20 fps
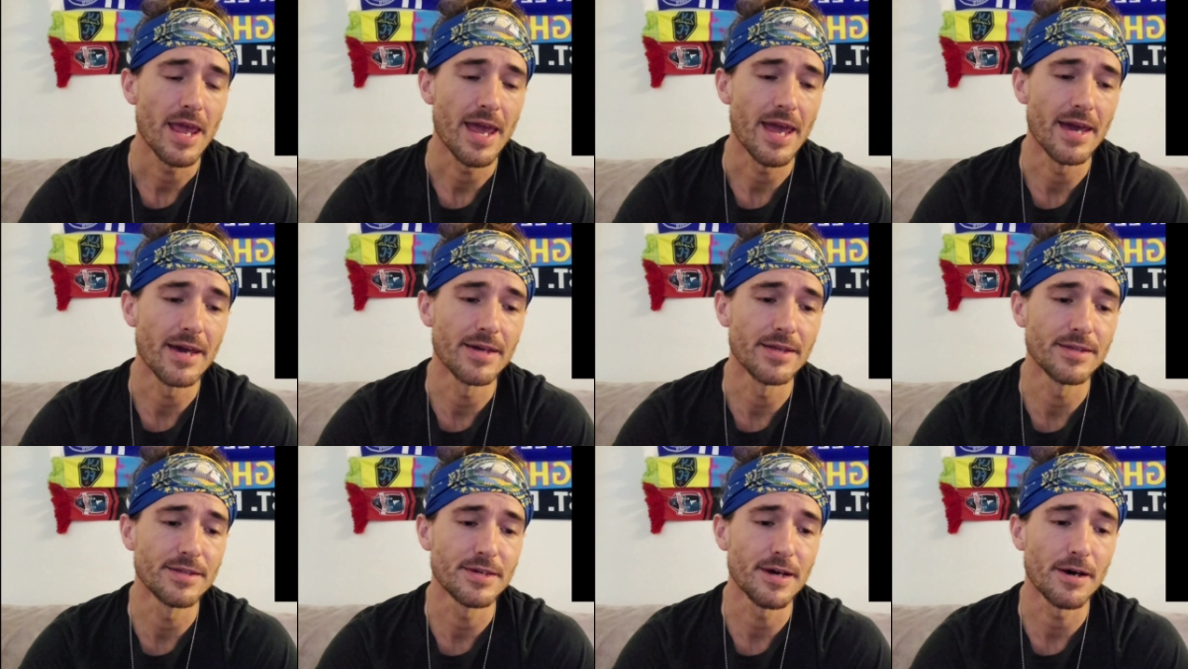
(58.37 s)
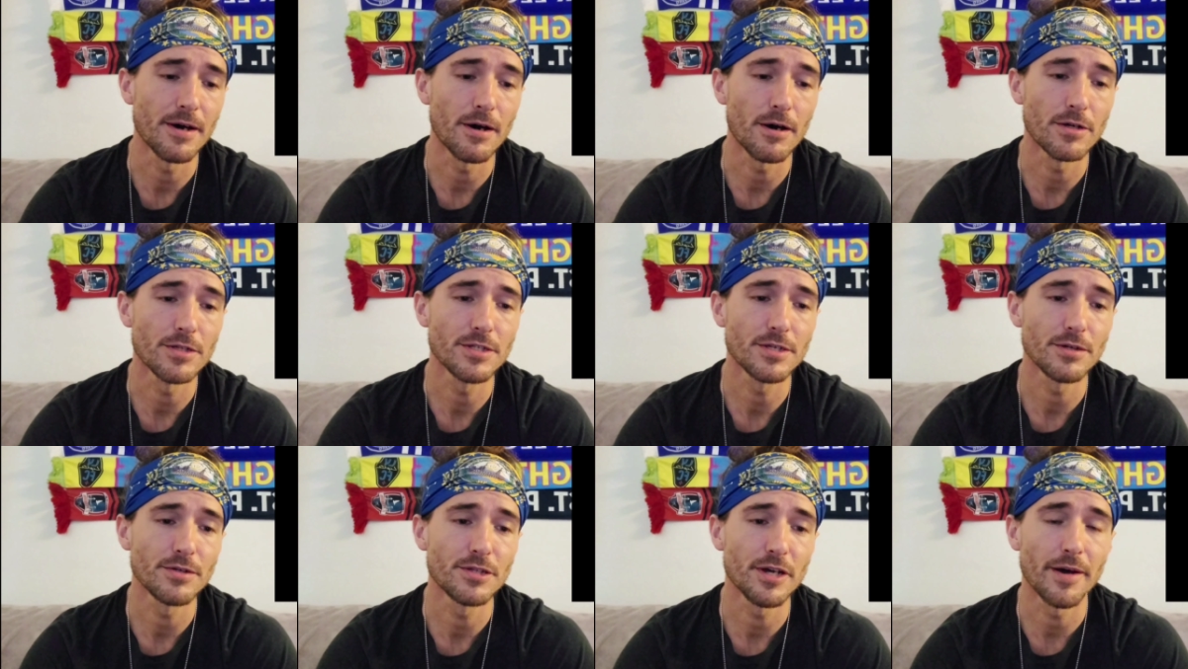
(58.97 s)
and uh,
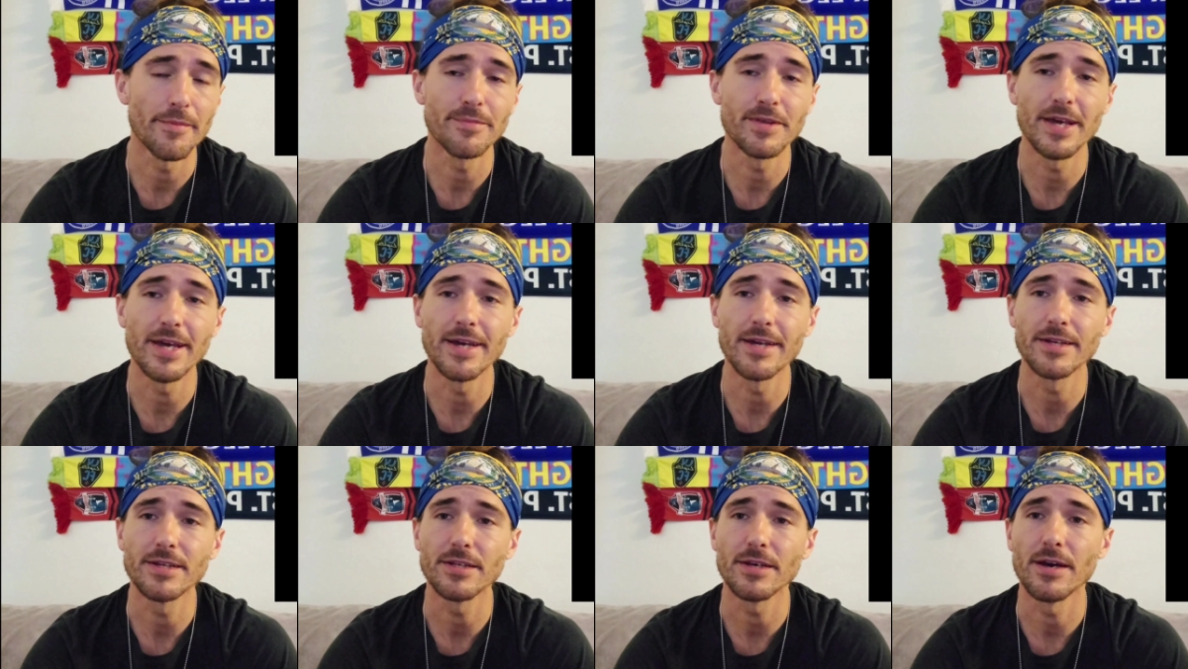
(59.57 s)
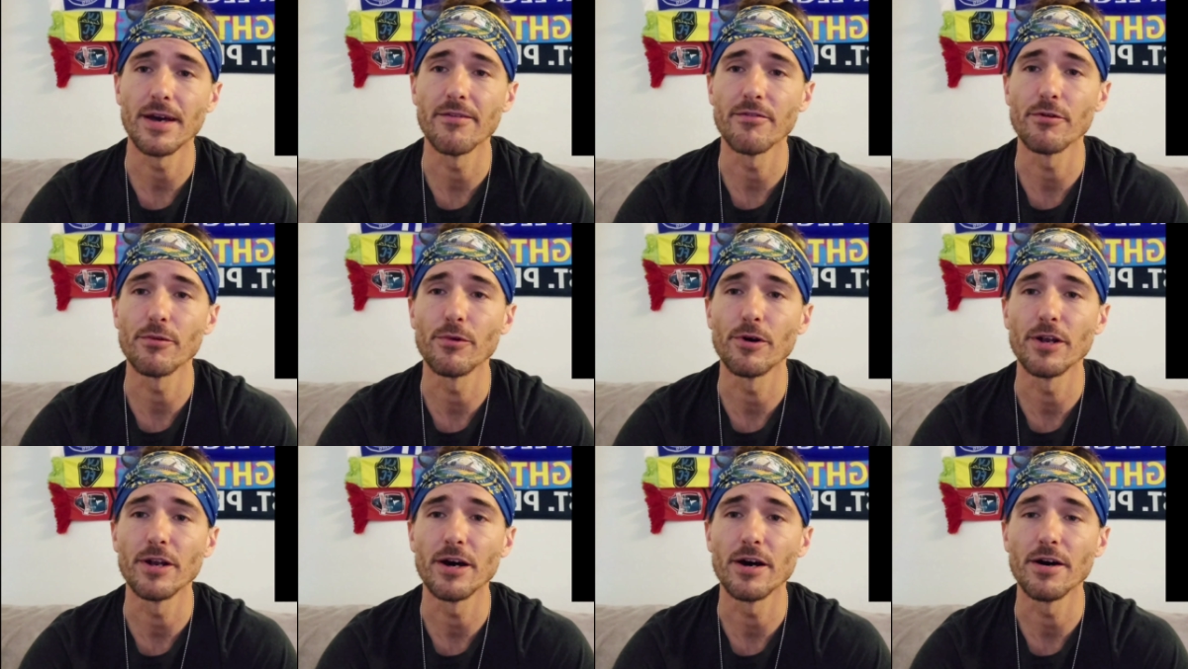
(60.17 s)
also to update
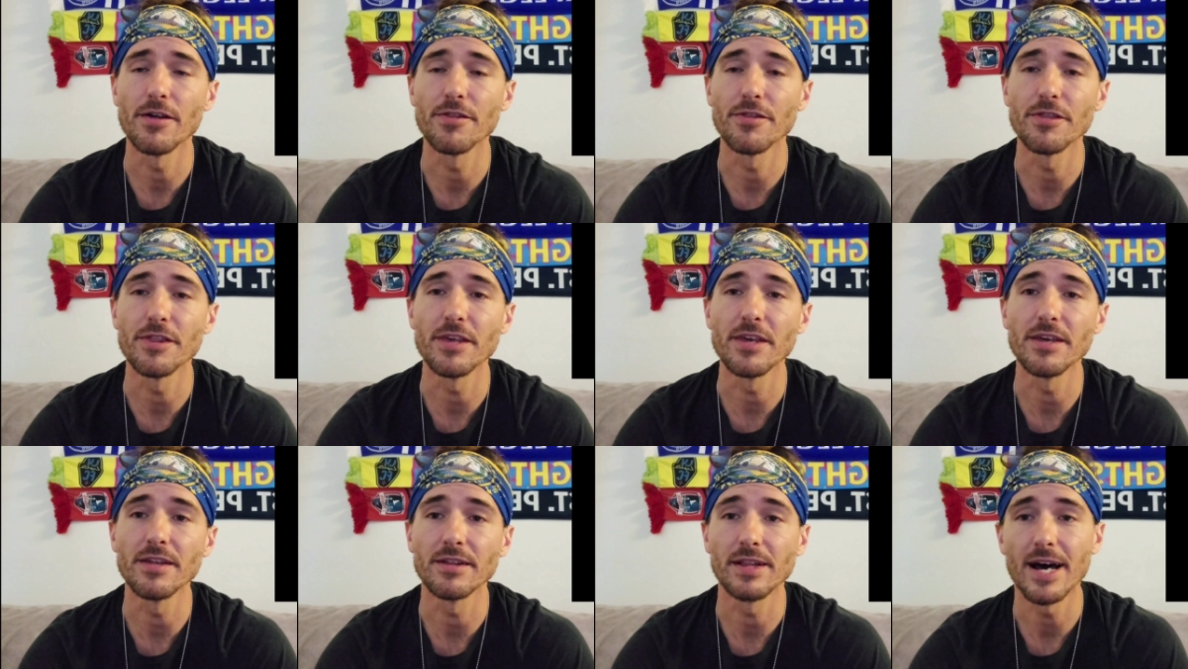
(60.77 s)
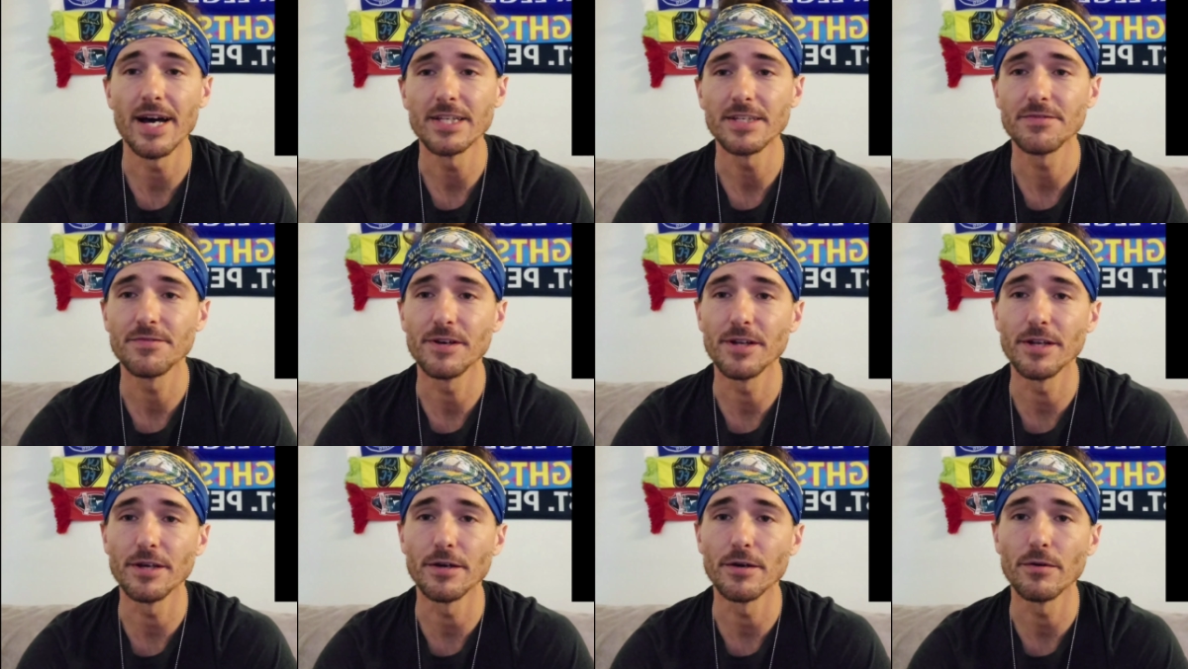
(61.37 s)
everyone on the last
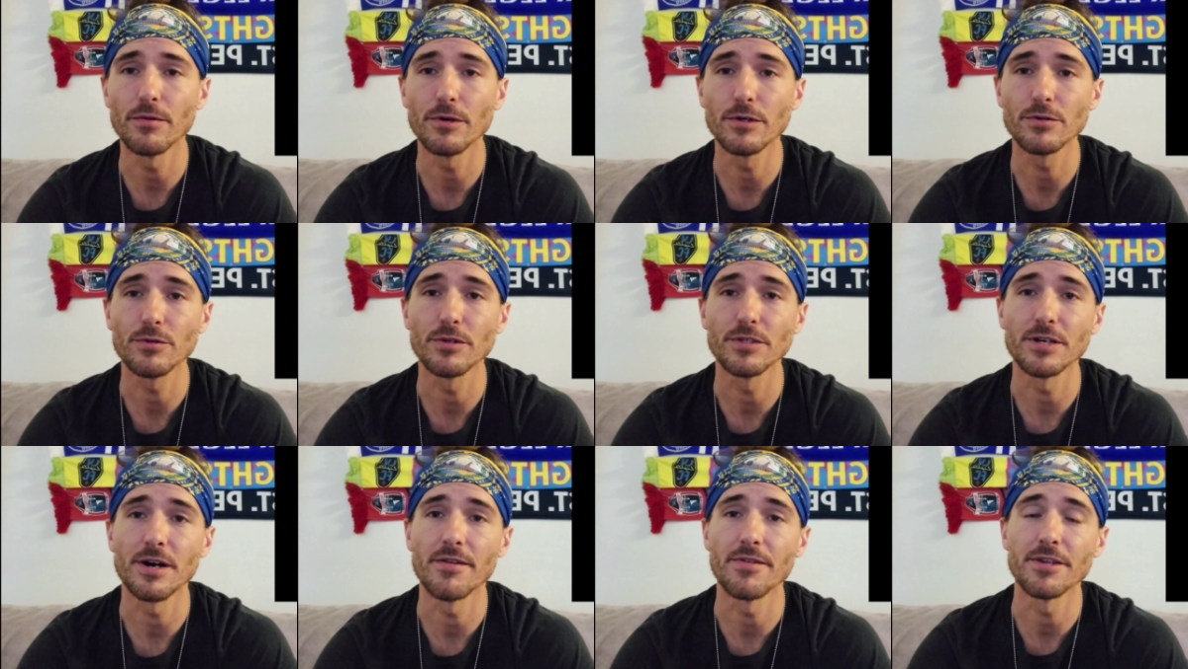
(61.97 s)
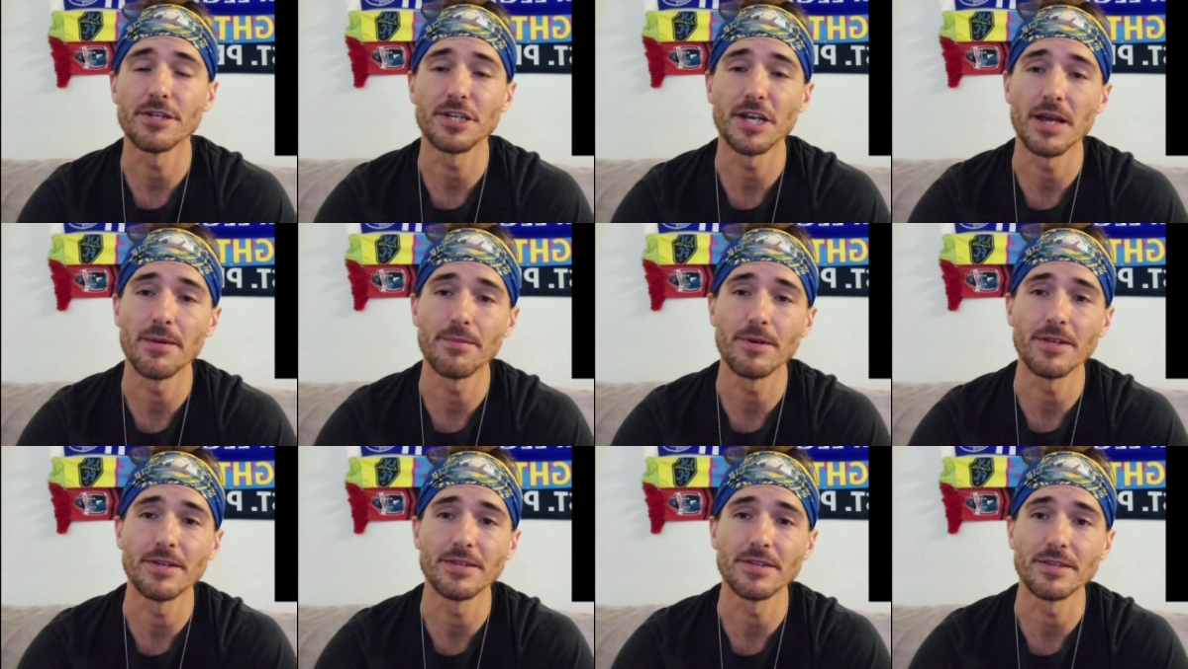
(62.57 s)
video, which was on the
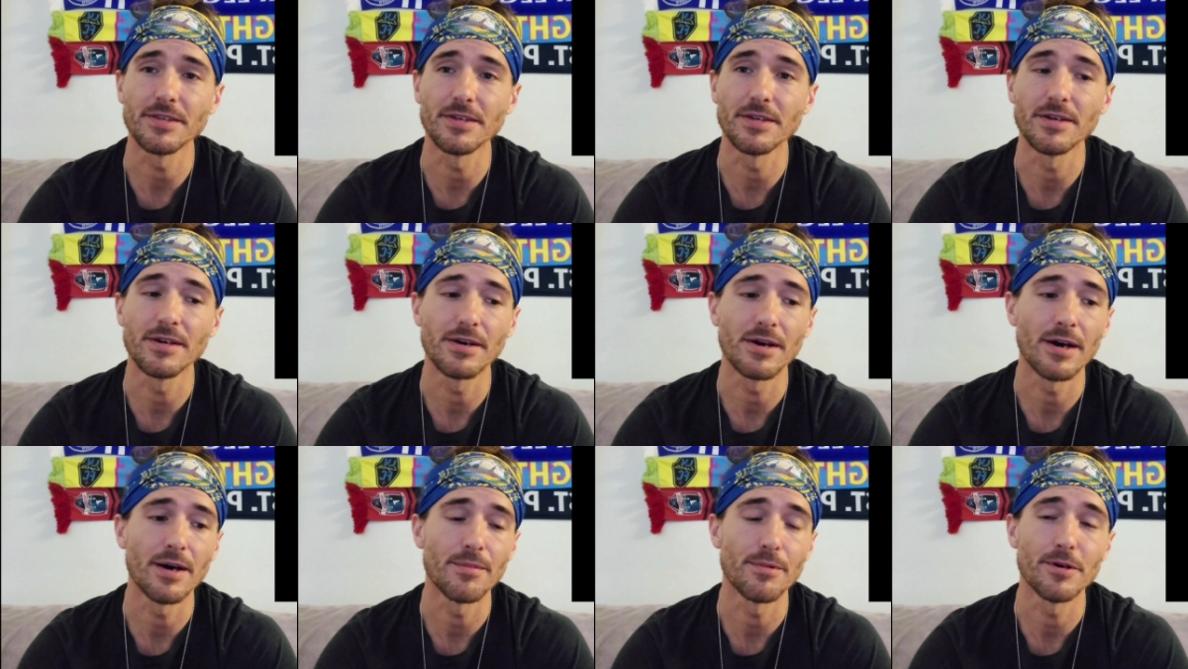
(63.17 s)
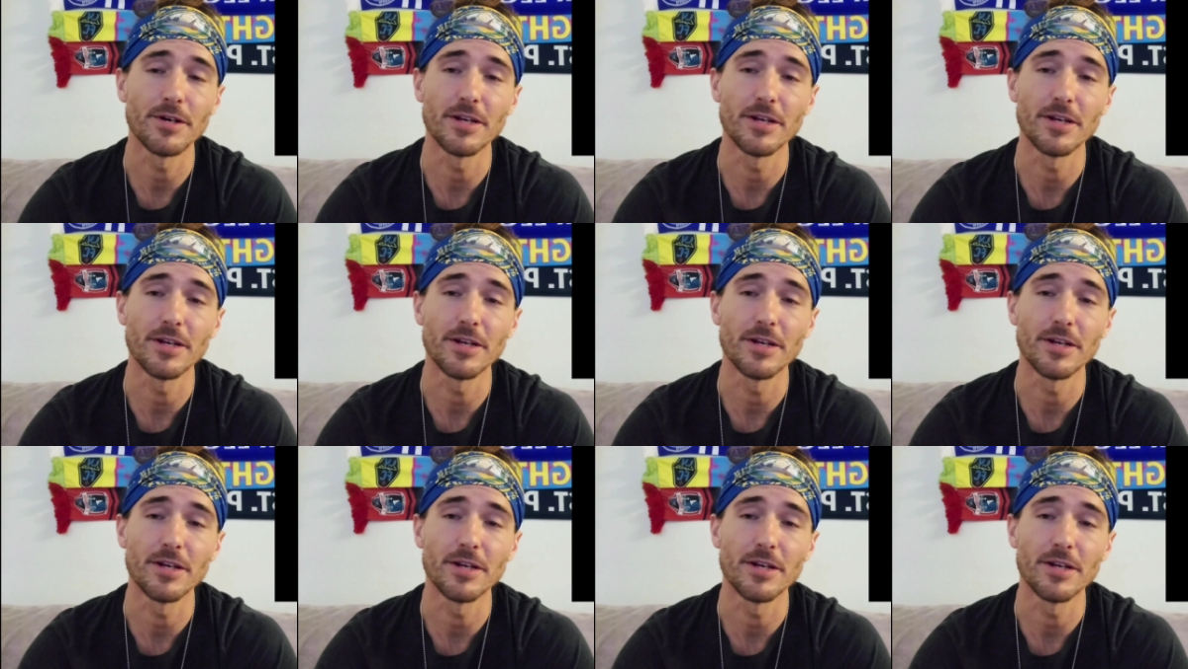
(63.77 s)
Champions League uh,